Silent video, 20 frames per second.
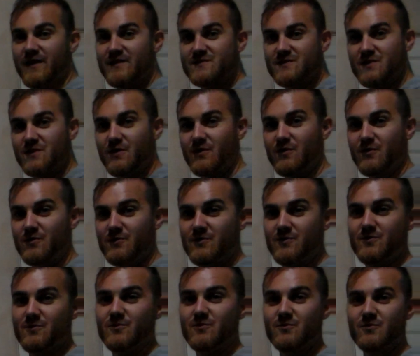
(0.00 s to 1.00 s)
That's our goal.
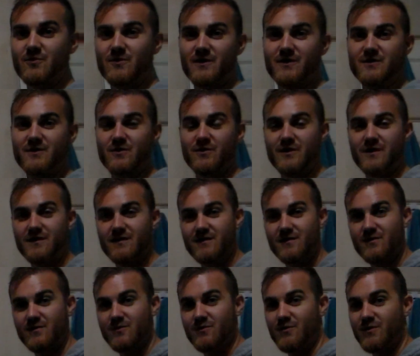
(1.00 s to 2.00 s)
We're going to do it.
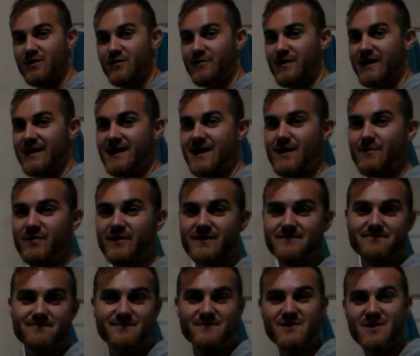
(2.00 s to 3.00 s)
We're going to make it
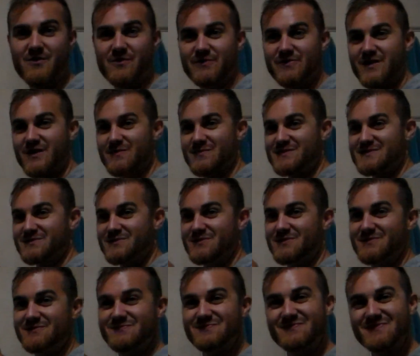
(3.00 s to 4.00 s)
happen. Yoga therapy
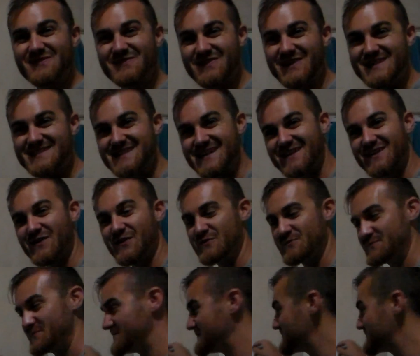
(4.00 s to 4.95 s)
school. Ready, set, go.